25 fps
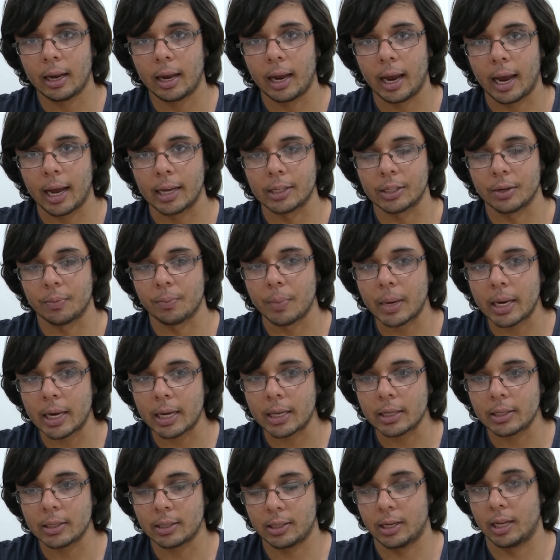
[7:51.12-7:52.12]
as a
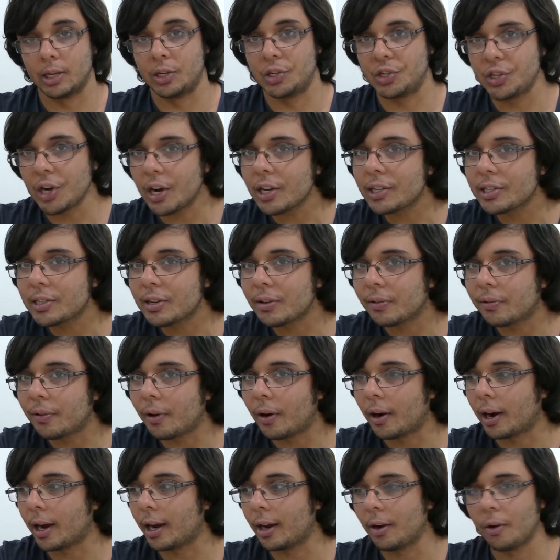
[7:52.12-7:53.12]
means to
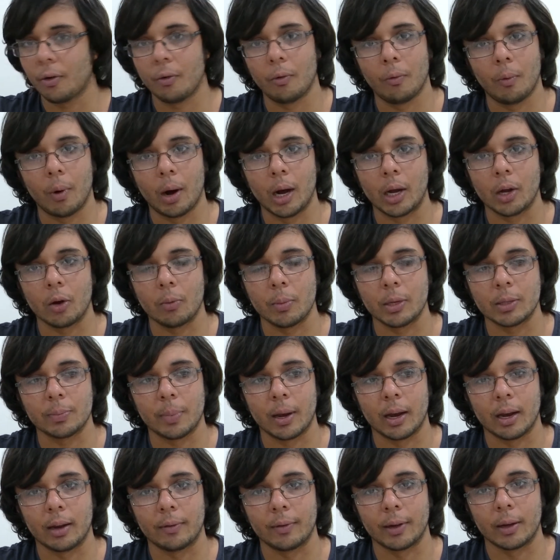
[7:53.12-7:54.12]
justify why you're
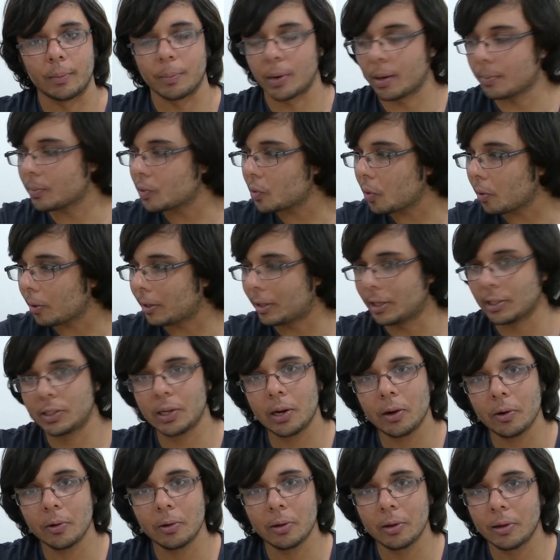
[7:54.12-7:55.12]
misbehaving. But I'm sorry, there's
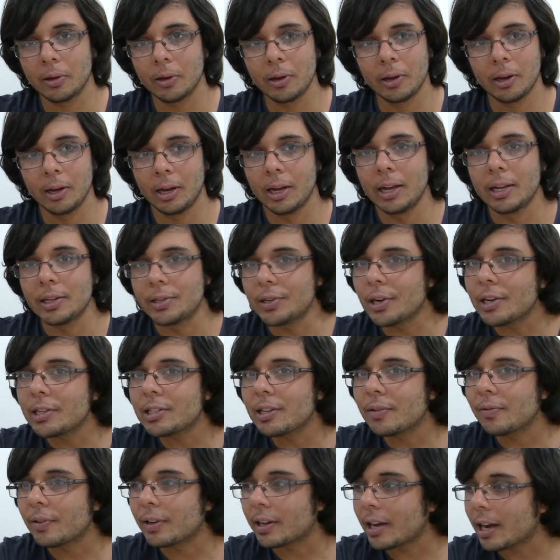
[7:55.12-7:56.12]
no
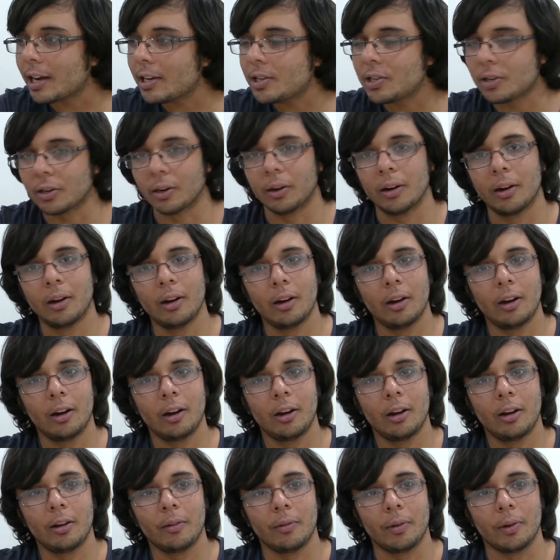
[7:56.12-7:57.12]
justification
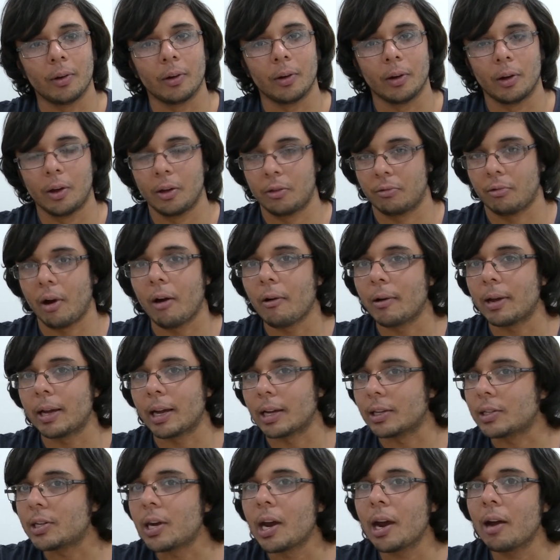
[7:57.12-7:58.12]
for throwing
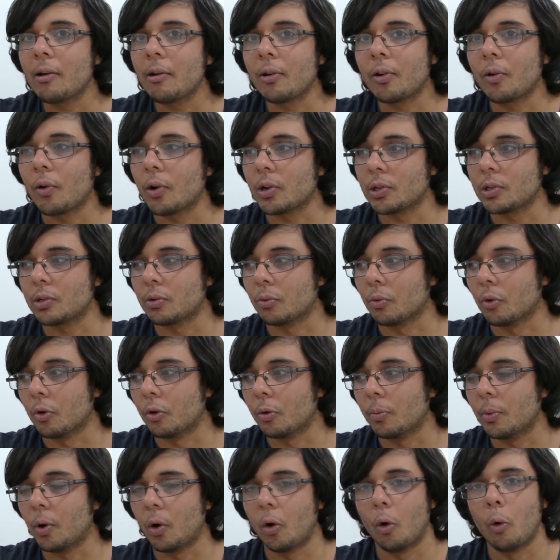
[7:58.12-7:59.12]
a chair across the
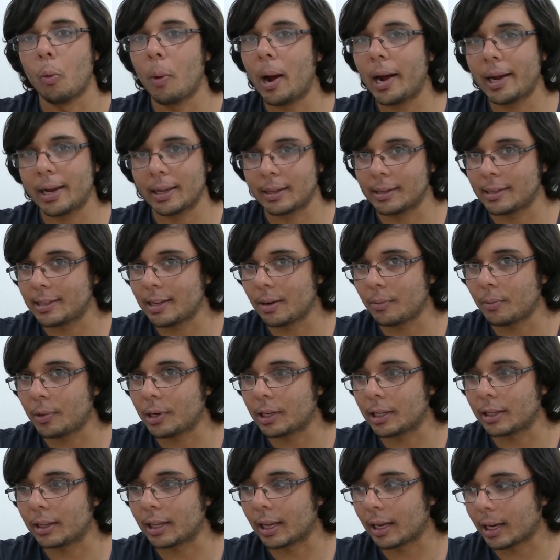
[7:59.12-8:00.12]
room or whacking someone
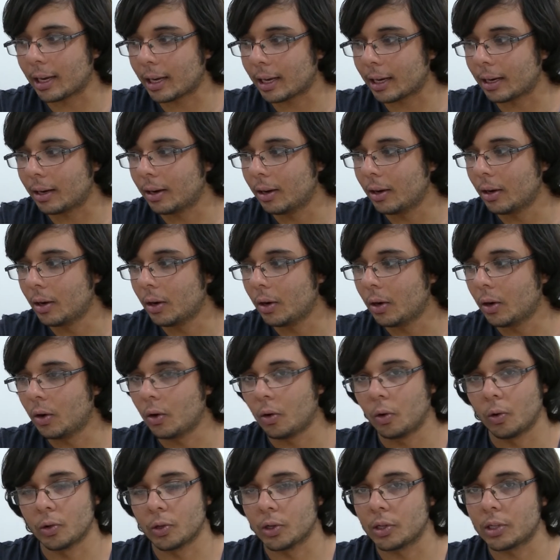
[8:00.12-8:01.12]
in the head
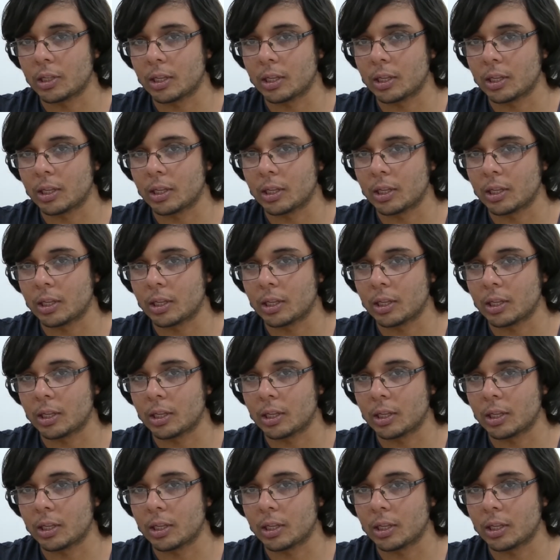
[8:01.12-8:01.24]
or just